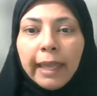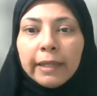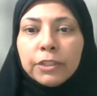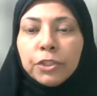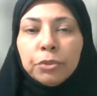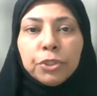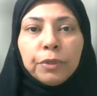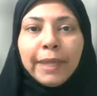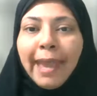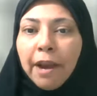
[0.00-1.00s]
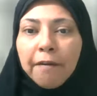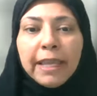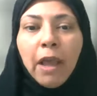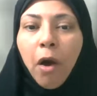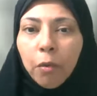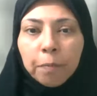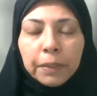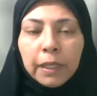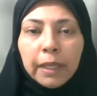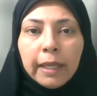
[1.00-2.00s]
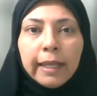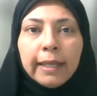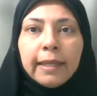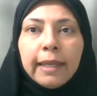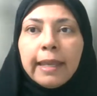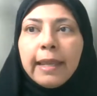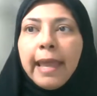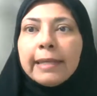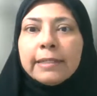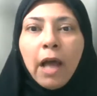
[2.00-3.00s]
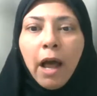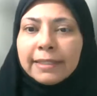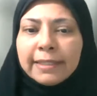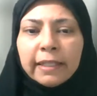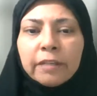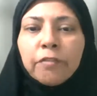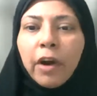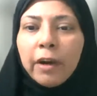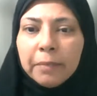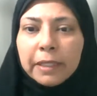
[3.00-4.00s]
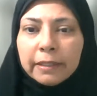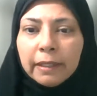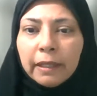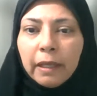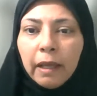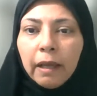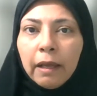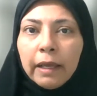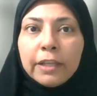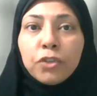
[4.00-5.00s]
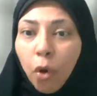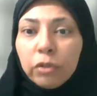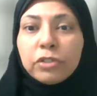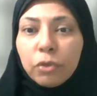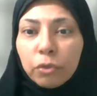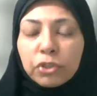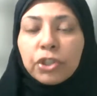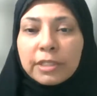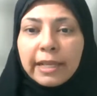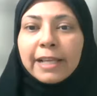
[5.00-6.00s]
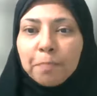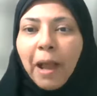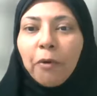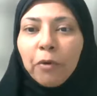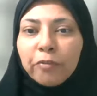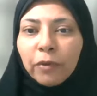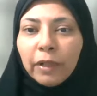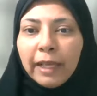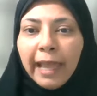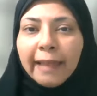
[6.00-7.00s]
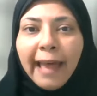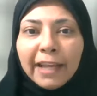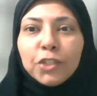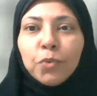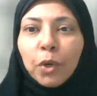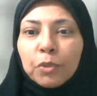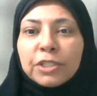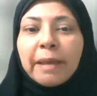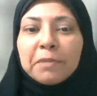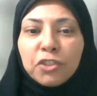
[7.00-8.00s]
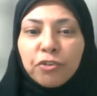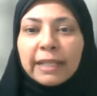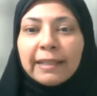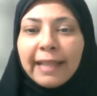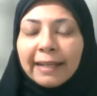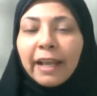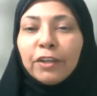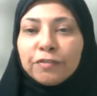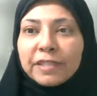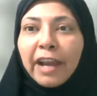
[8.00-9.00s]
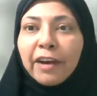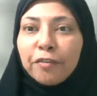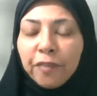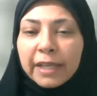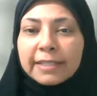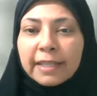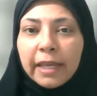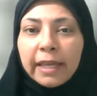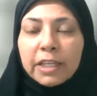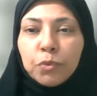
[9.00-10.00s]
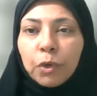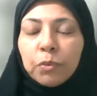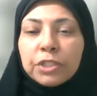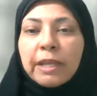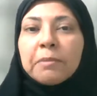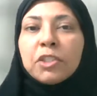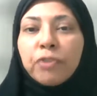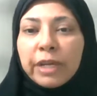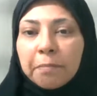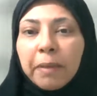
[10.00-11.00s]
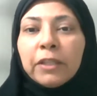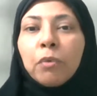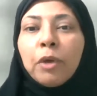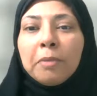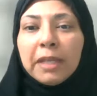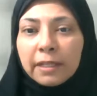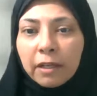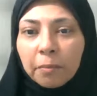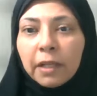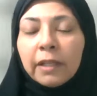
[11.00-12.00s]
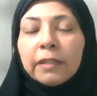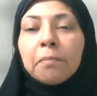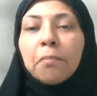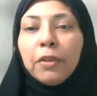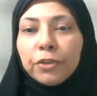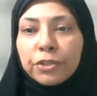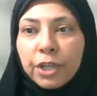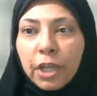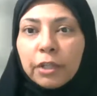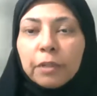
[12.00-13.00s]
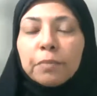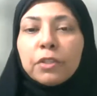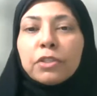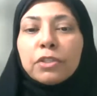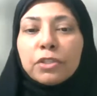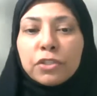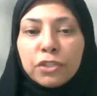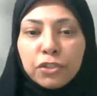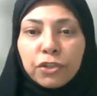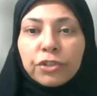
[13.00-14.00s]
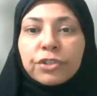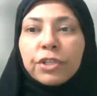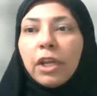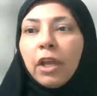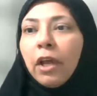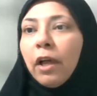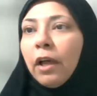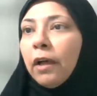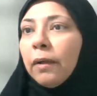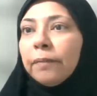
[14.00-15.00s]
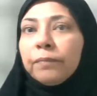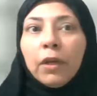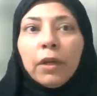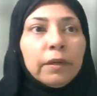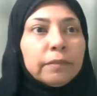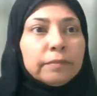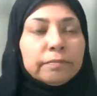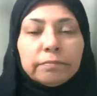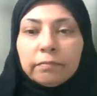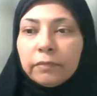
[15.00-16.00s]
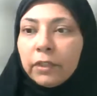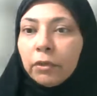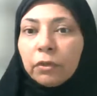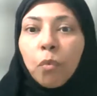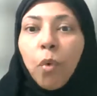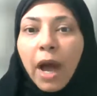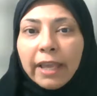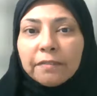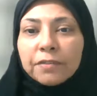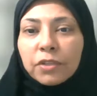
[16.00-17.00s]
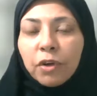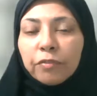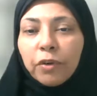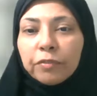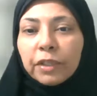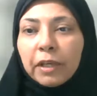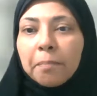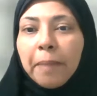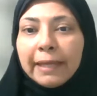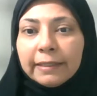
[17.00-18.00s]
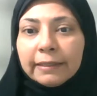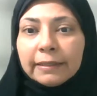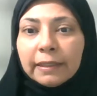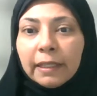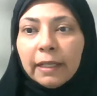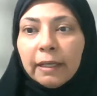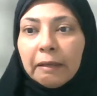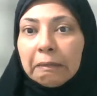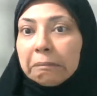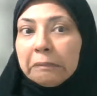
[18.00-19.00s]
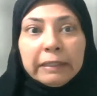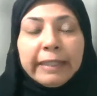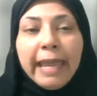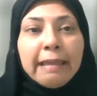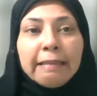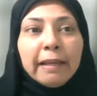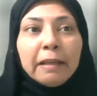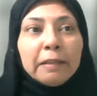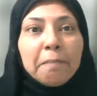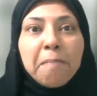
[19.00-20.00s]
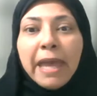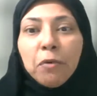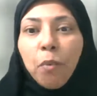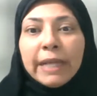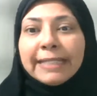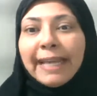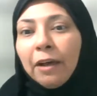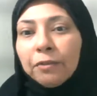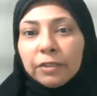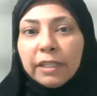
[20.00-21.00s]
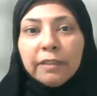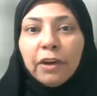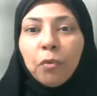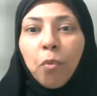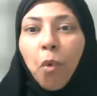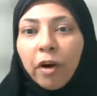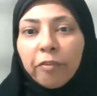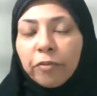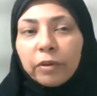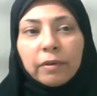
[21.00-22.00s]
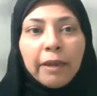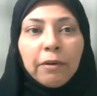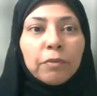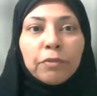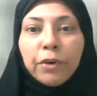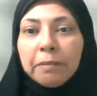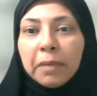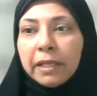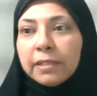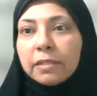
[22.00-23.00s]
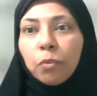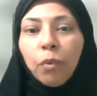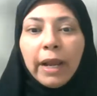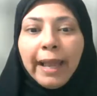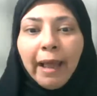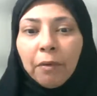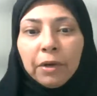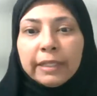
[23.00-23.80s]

And to carry hope in a toxic environment is also just as powerful. And that is what was demonstrated. That kind of sacrifice is what was demonstrated by the women in Karbala, the mothers, the sisters, the wives of the companions. The men went out, did their war for, 30 minutes, 1 hour.